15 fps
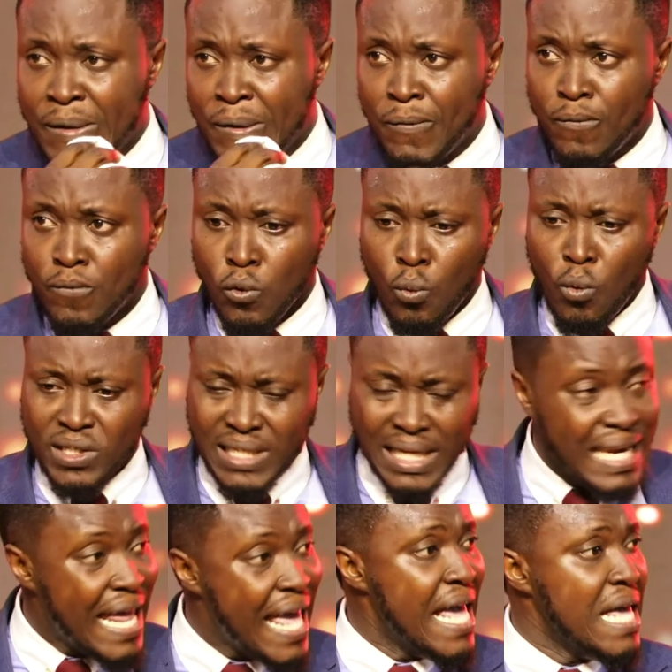was
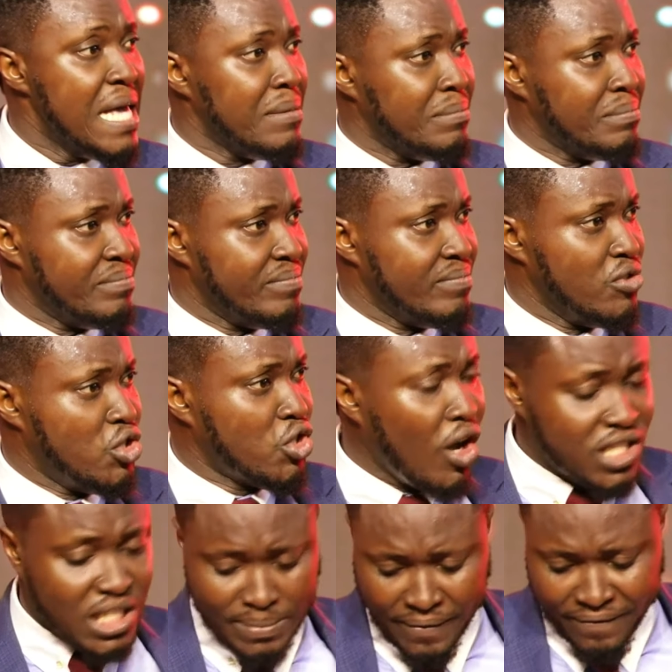lame. John chapter
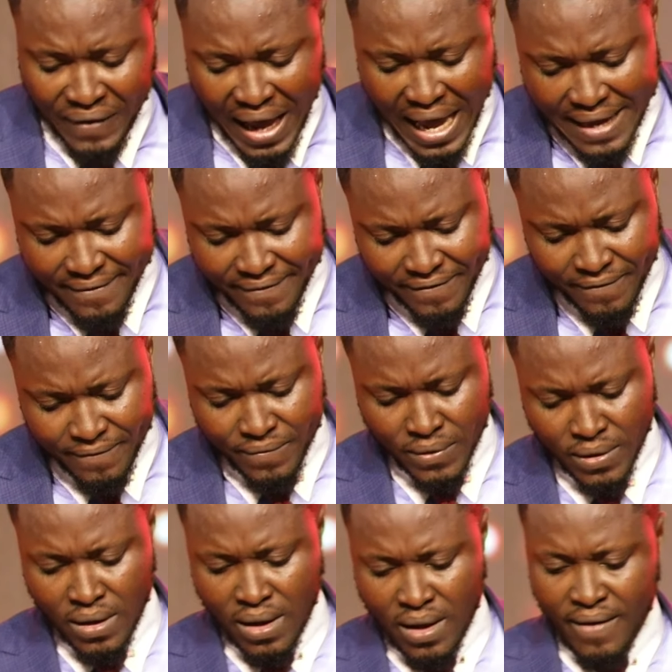5,
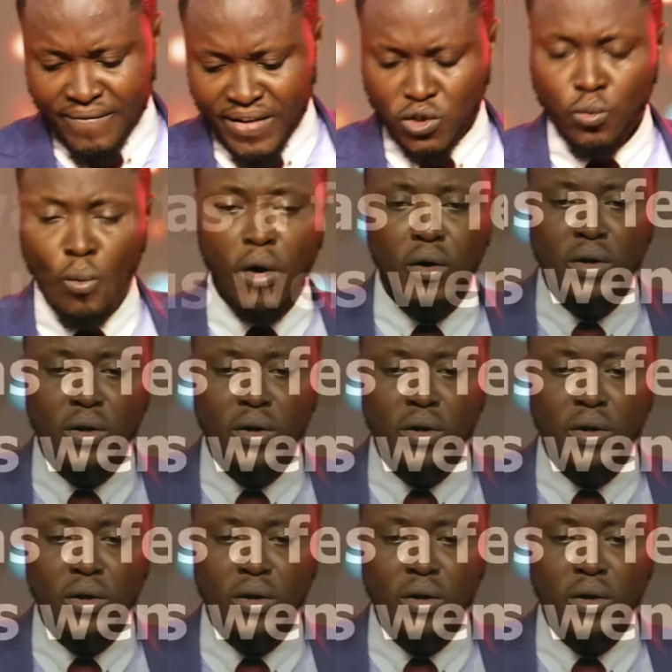Verse 1. What does it